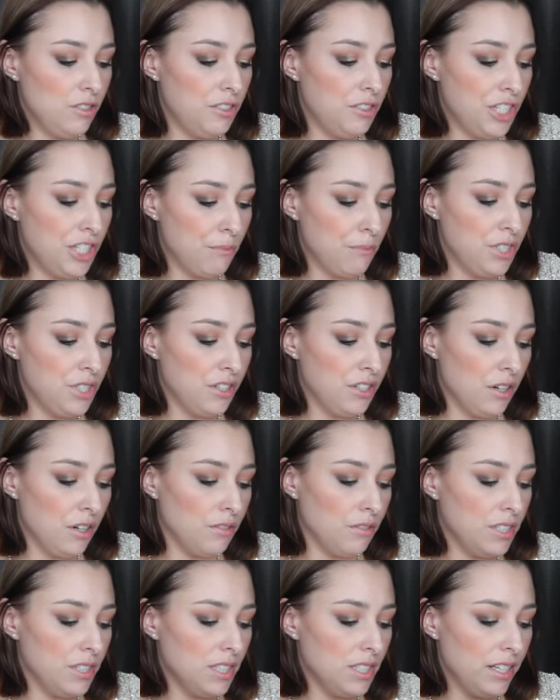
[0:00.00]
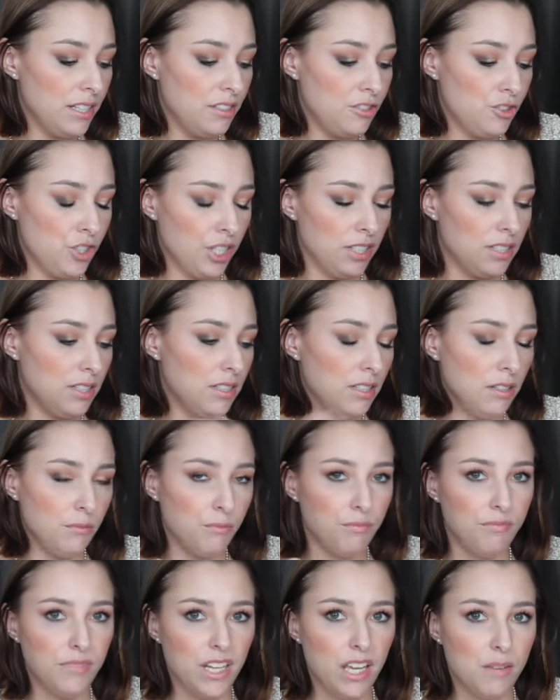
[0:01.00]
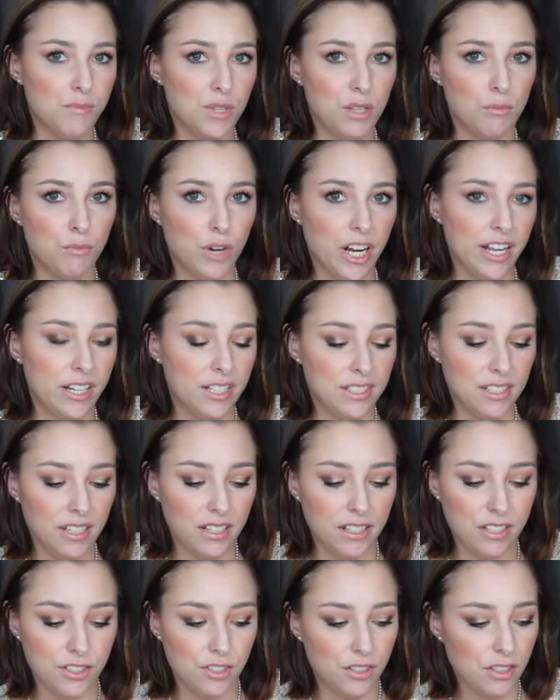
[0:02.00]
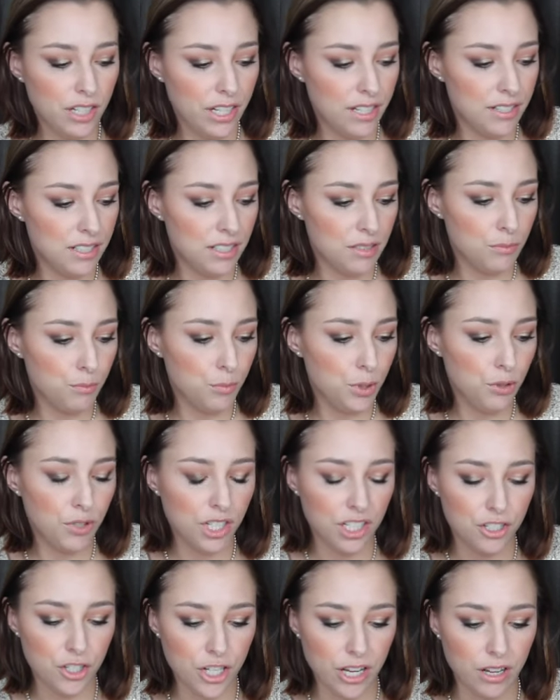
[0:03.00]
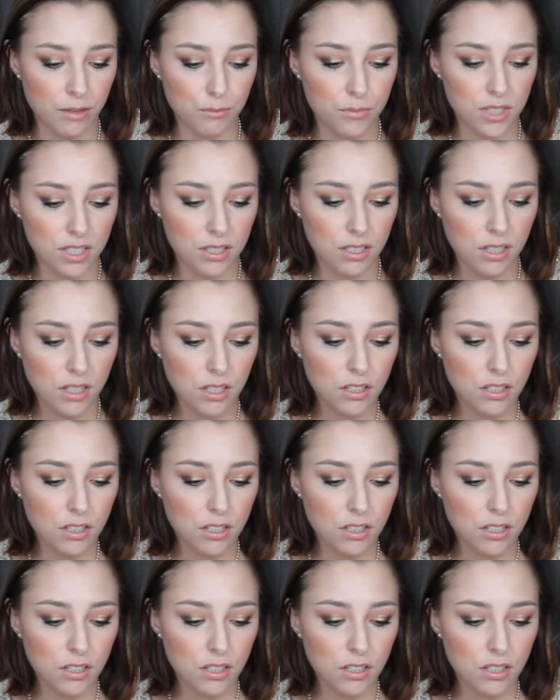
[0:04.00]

Gemstones. It's just the name of the brand is Beauty Gems.